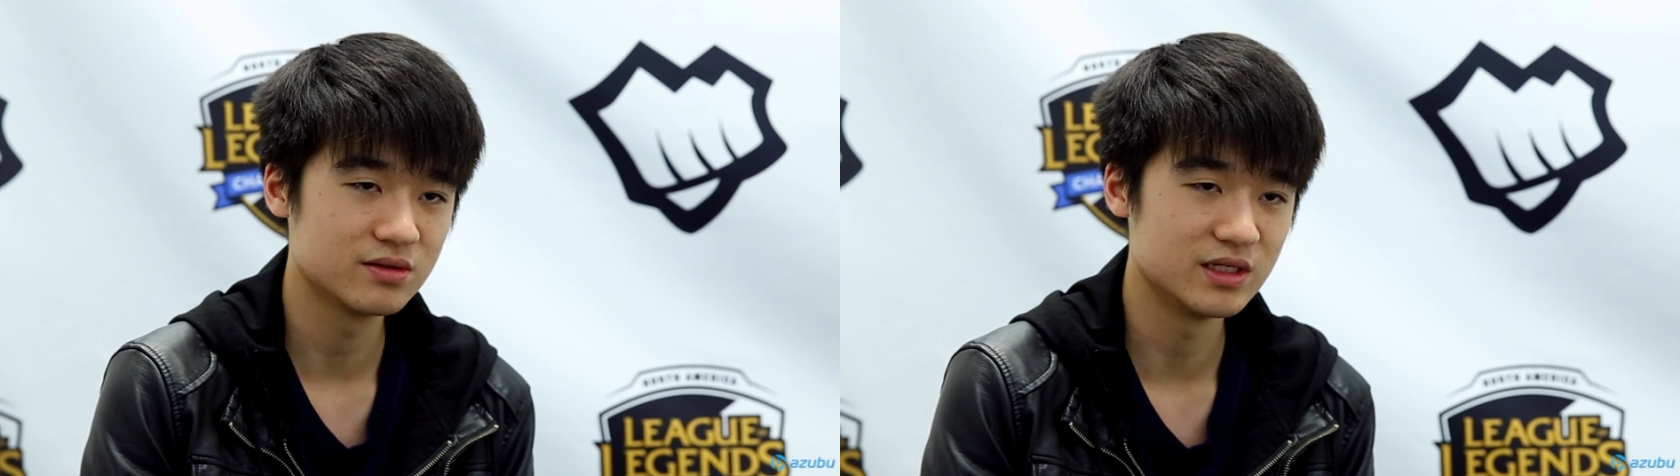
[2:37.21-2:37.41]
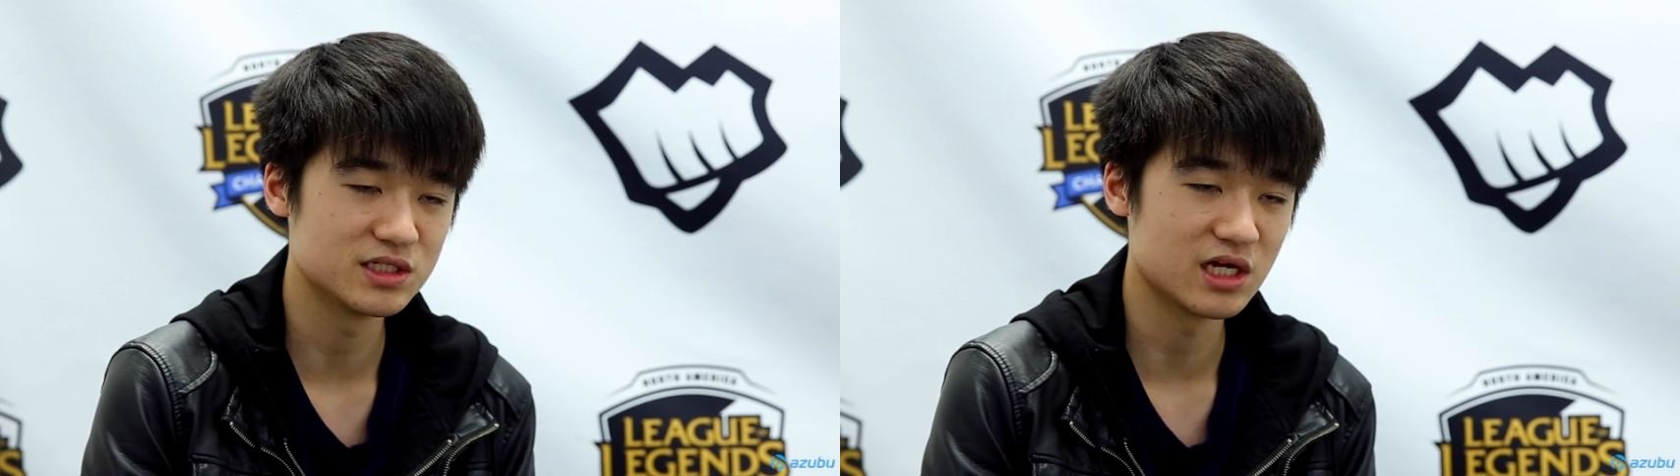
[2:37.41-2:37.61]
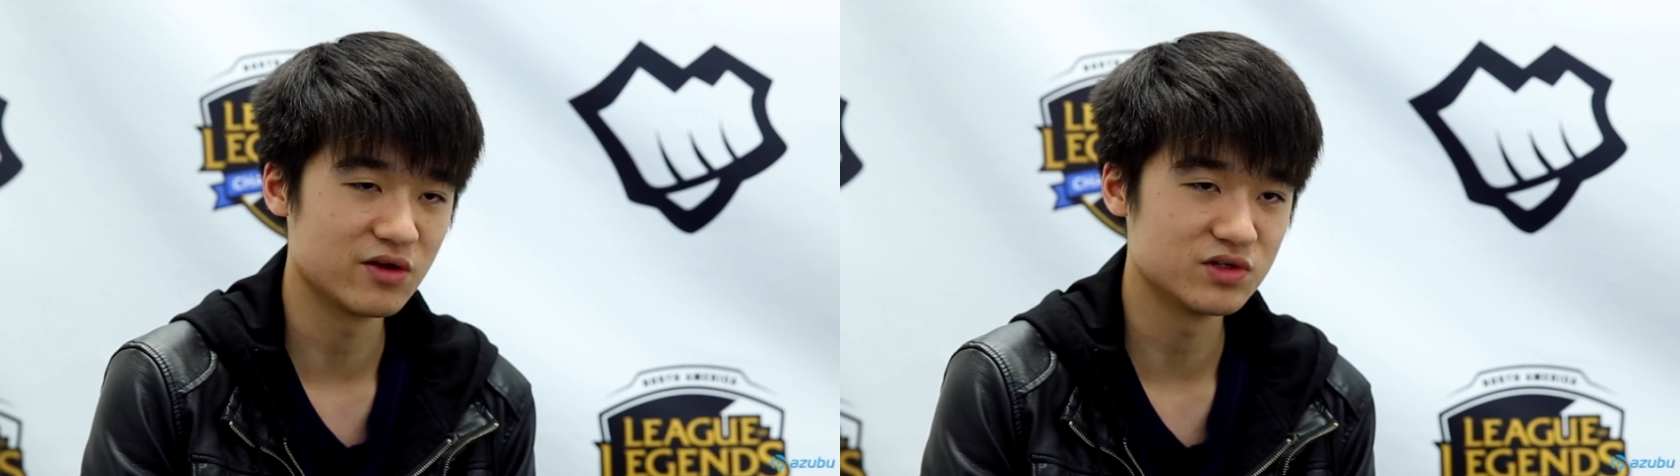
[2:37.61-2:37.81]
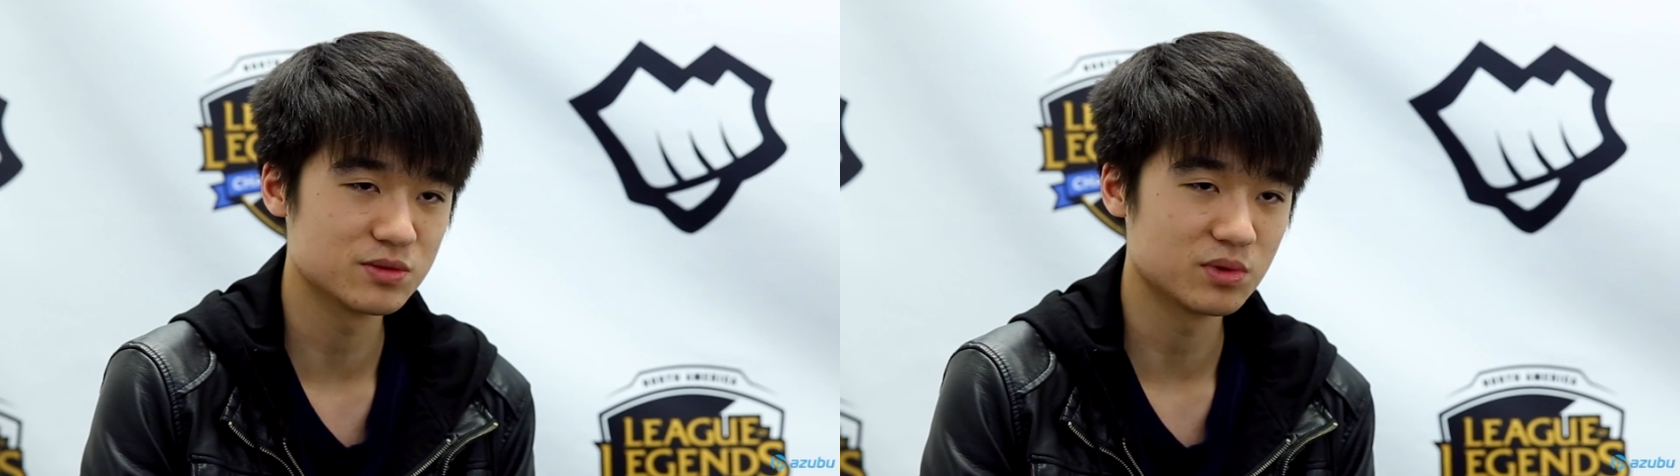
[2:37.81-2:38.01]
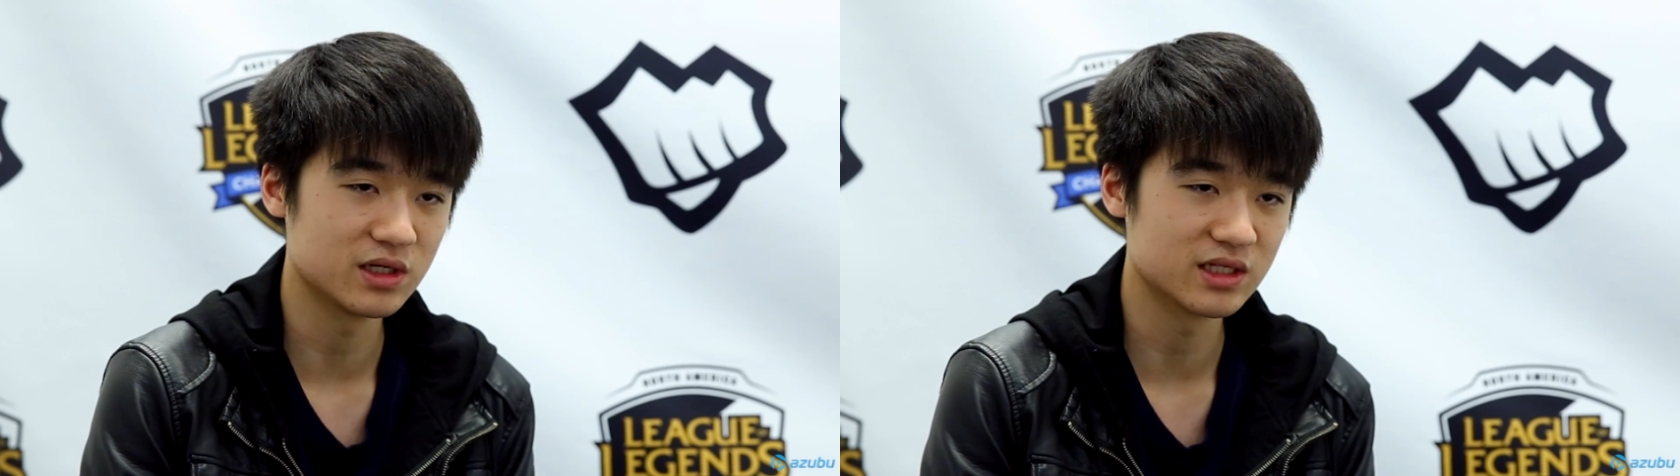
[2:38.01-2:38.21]
instead of
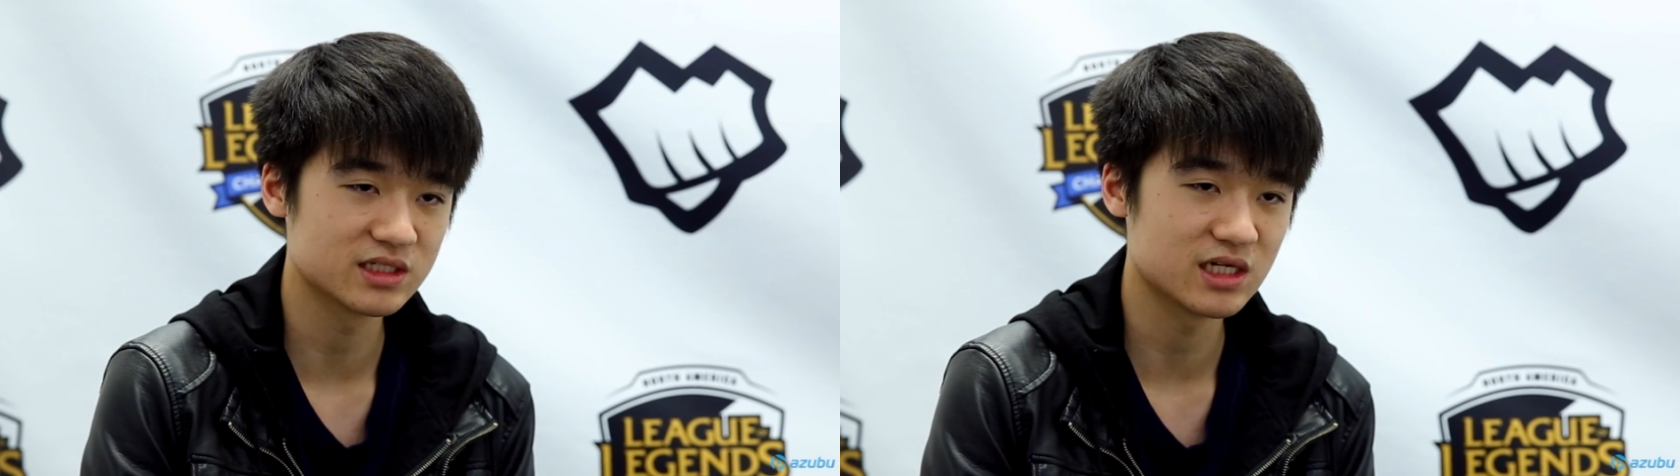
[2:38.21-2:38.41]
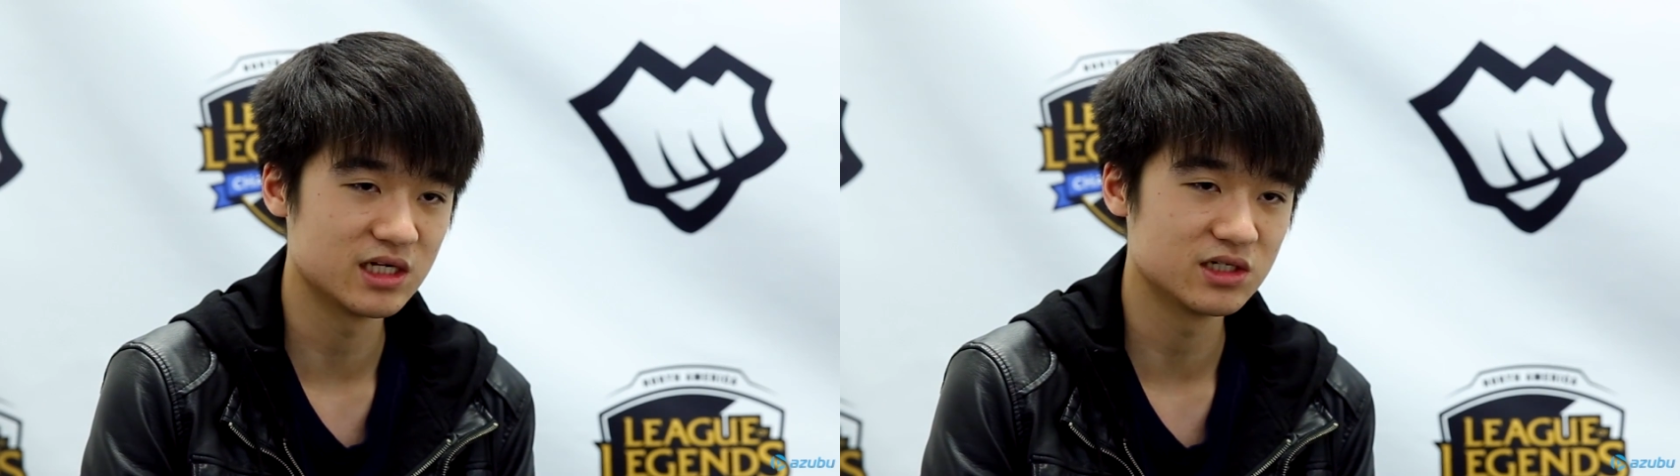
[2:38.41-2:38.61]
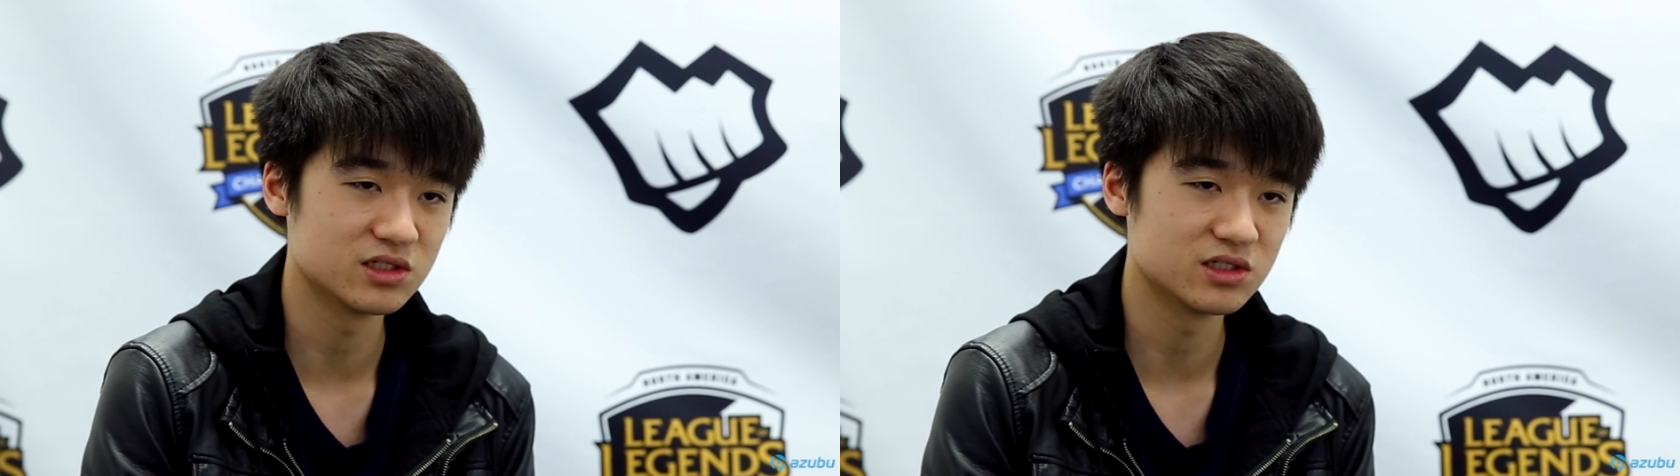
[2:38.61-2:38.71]
just playing like 10